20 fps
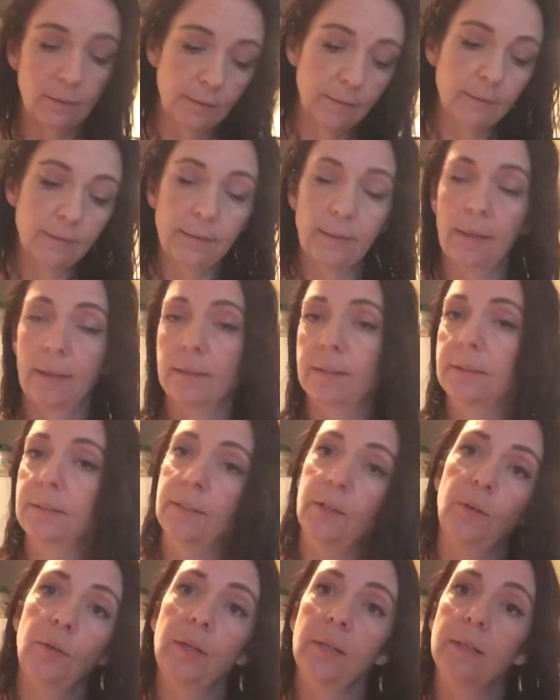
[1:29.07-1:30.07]
yeah,
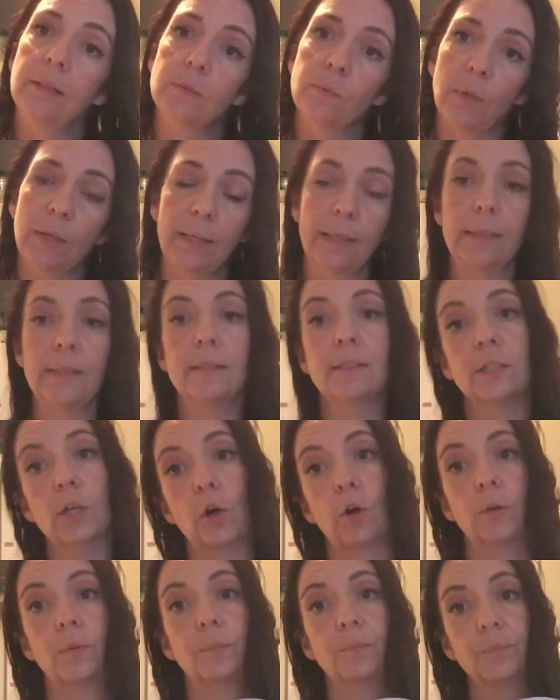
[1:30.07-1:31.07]
so it is what it is.
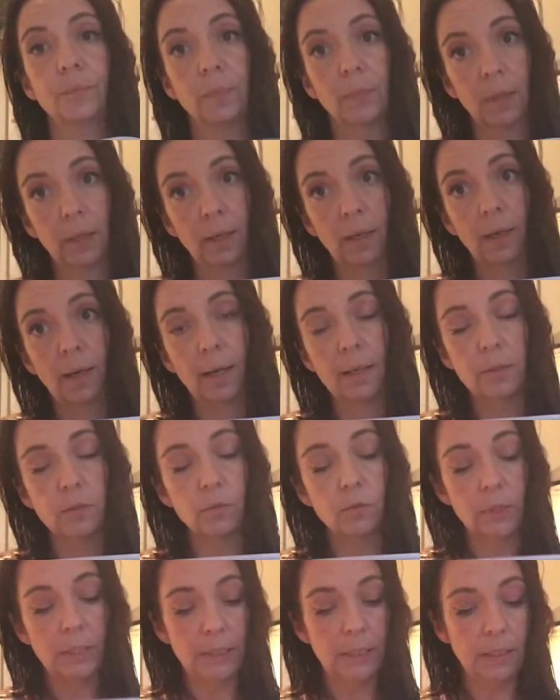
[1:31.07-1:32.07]
So a
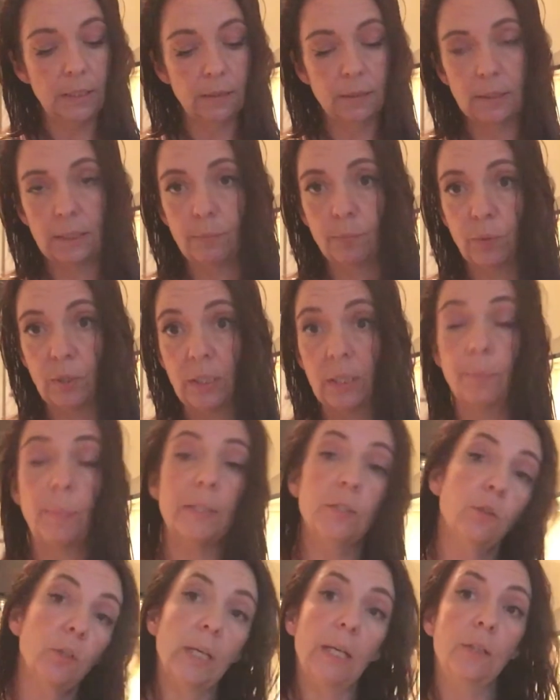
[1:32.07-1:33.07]
3D printer,
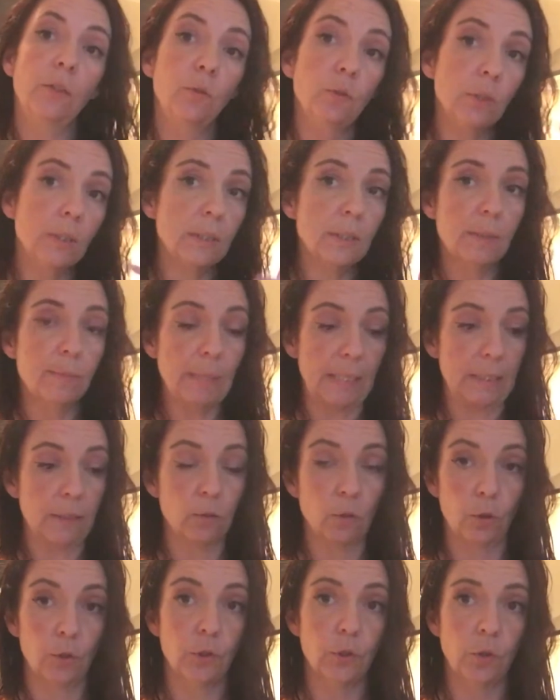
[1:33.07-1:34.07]
but you can use this method
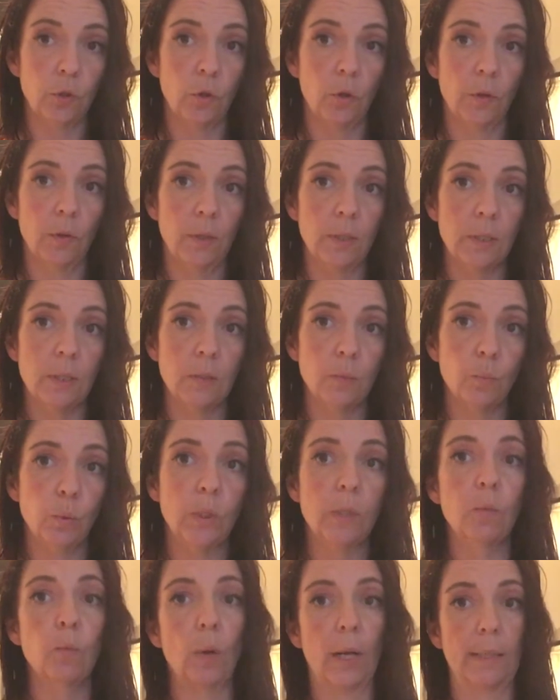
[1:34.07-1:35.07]
also on this
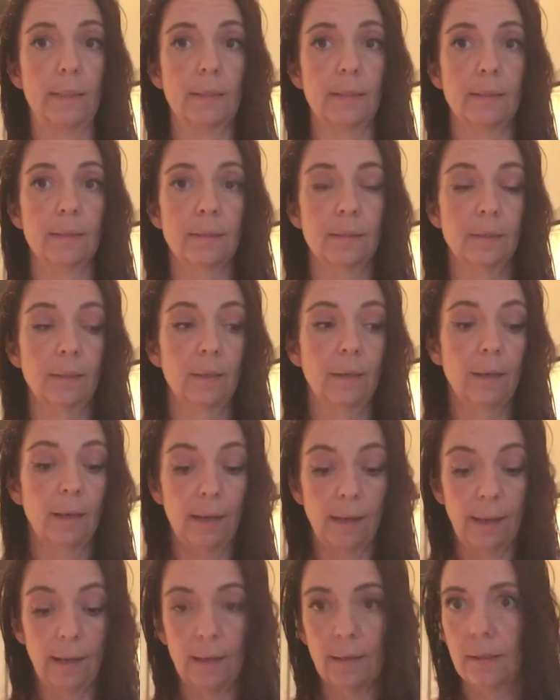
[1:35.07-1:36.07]
wooden ones,
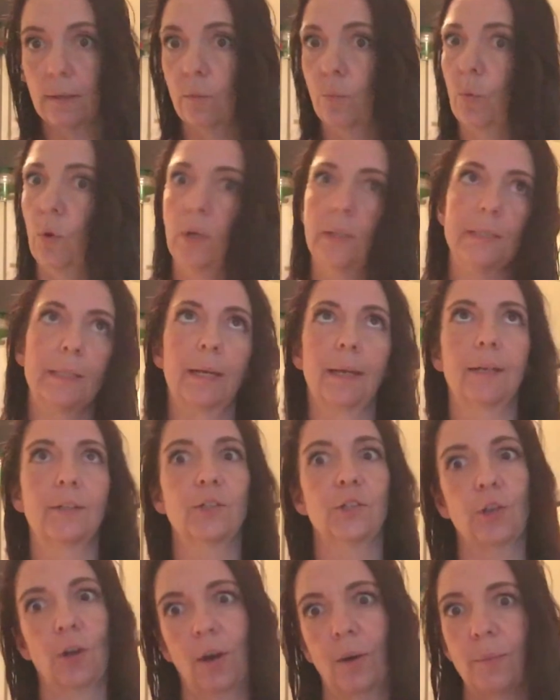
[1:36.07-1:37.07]
and it works like a
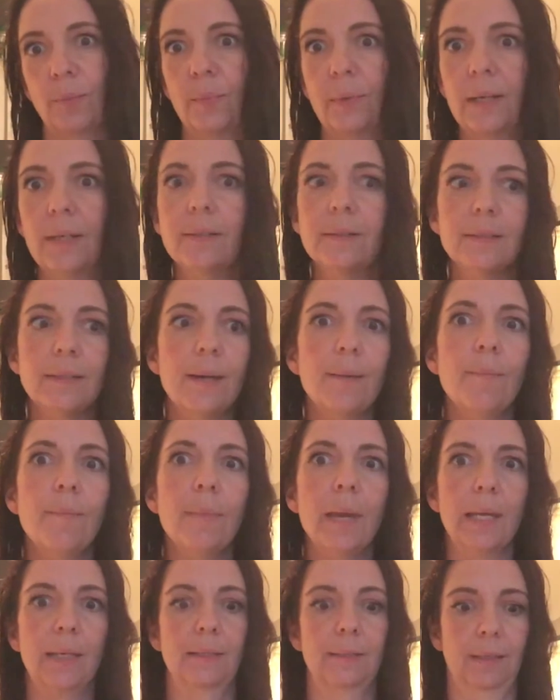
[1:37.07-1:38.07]
charm. It's
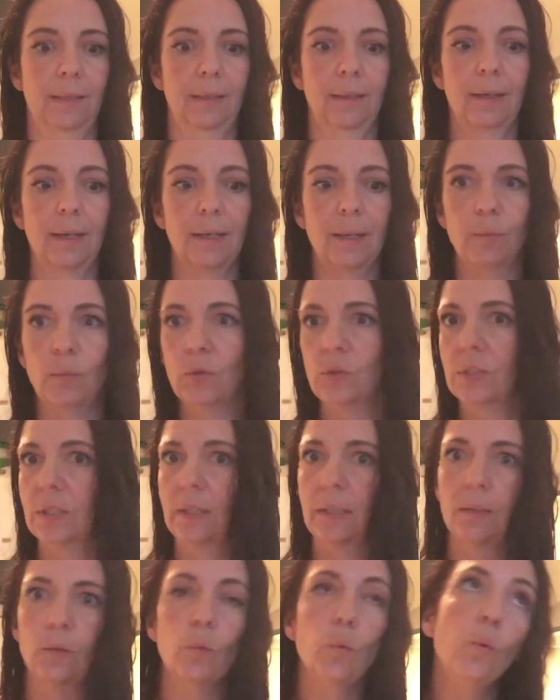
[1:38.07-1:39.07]
amazing, and I'm using
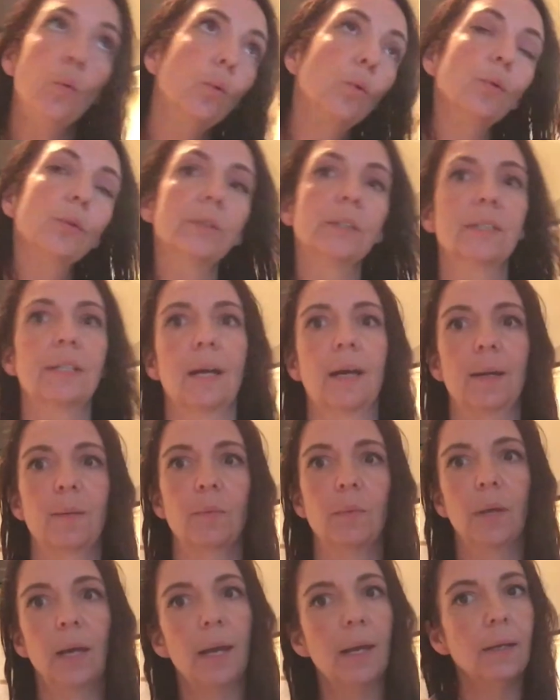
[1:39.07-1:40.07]
it all the
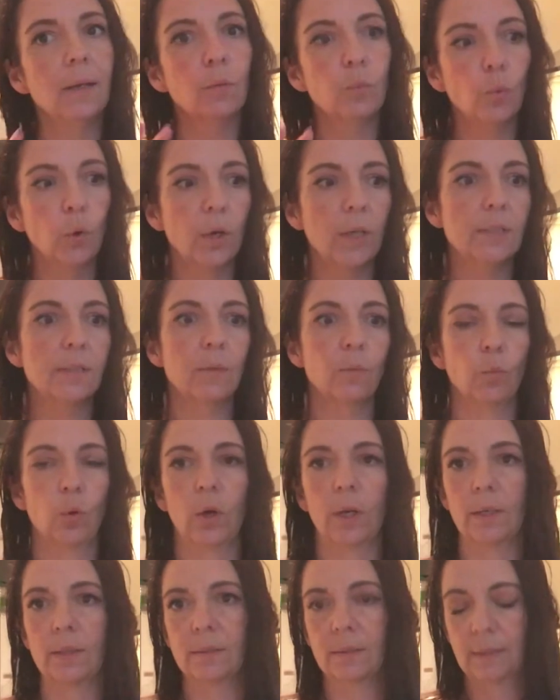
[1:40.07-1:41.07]
time, and it works and
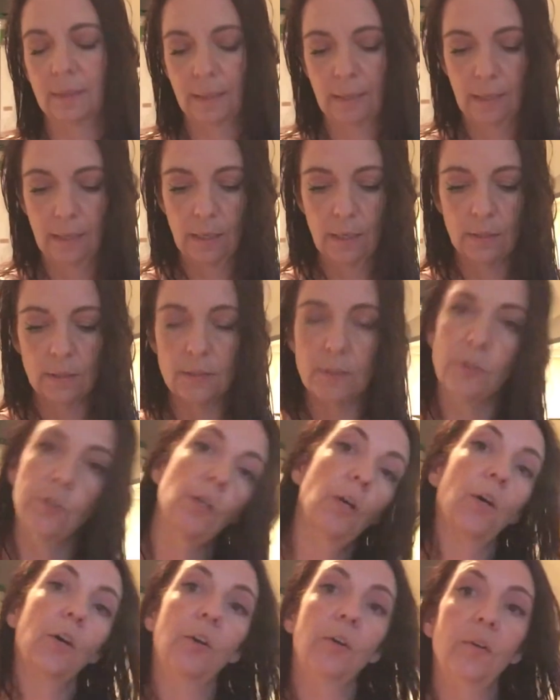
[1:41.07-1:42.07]
works.
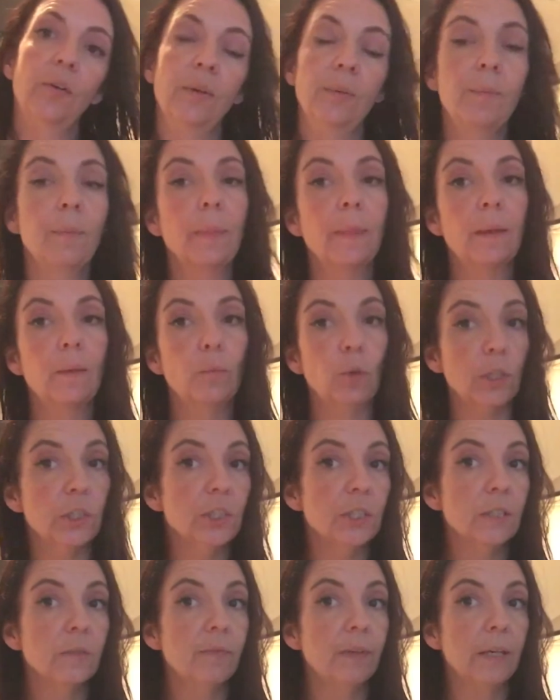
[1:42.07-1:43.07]
So watch
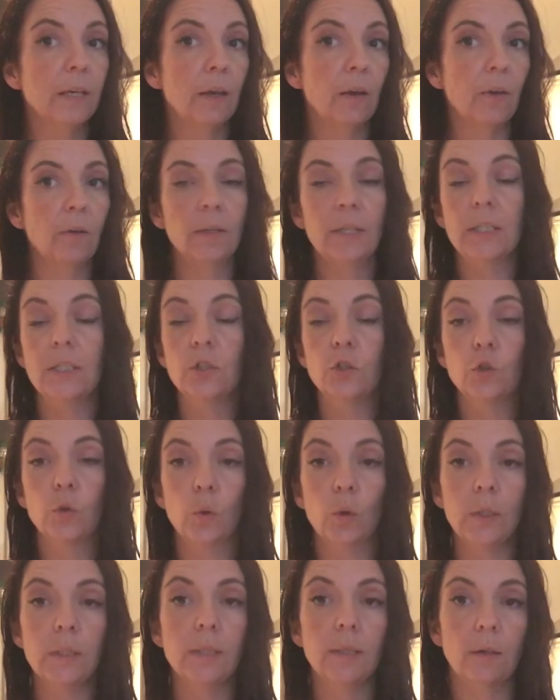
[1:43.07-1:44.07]
this video. It's
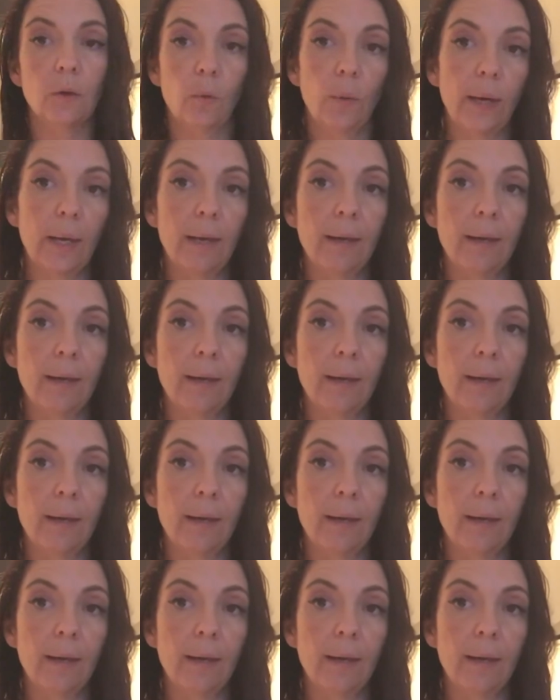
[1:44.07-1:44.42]
short and quick,